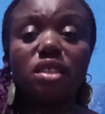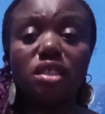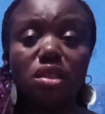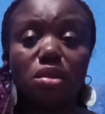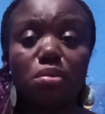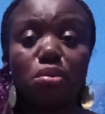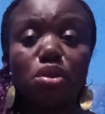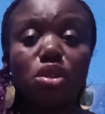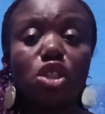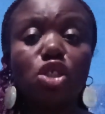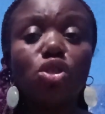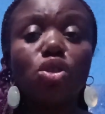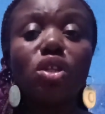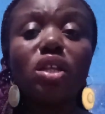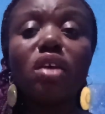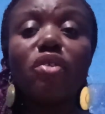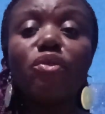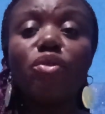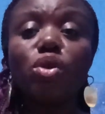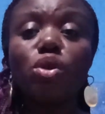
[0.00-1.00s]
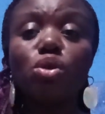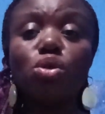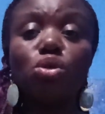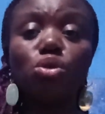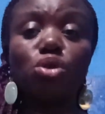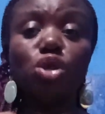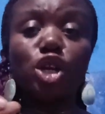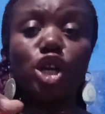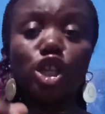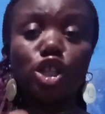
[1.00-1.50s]
tips in order for you
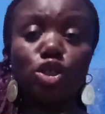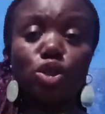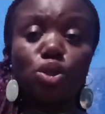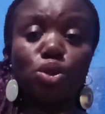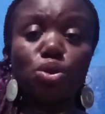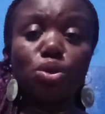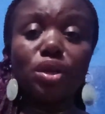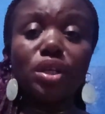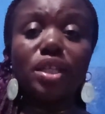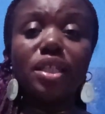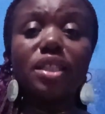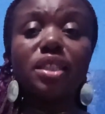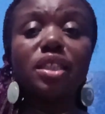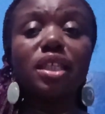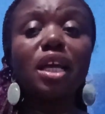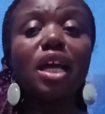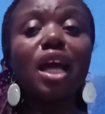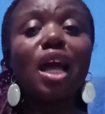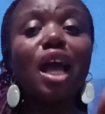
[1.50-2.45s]
to enjoy it,